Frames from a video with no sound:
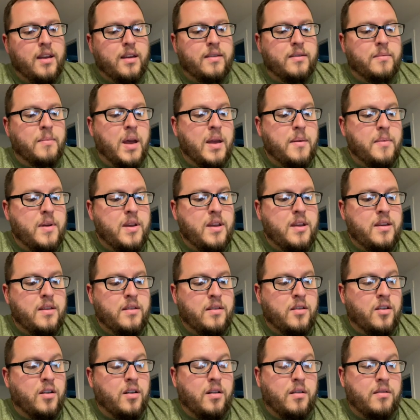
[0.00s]
Maybe
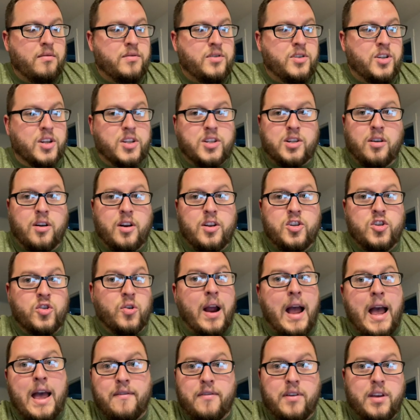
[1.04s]
you're just started
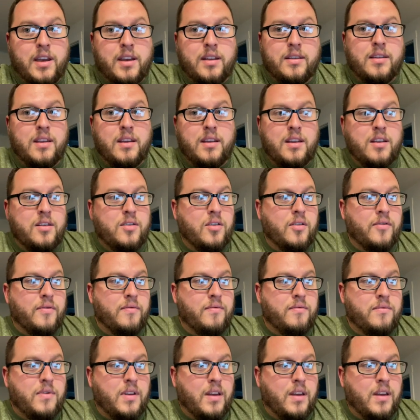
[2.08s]
driving and you're